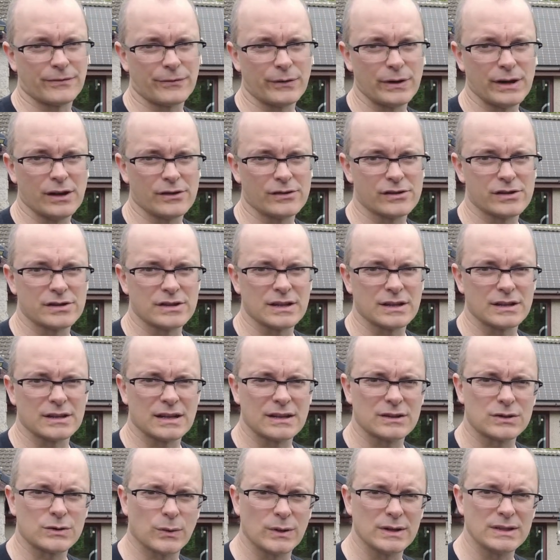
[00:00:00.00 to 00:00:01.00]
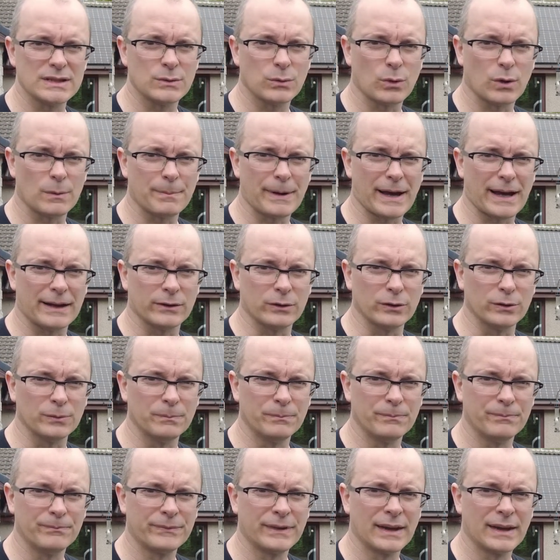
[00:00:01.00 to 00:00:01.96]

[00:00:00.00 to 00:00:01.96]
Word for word: a 320 watt panel.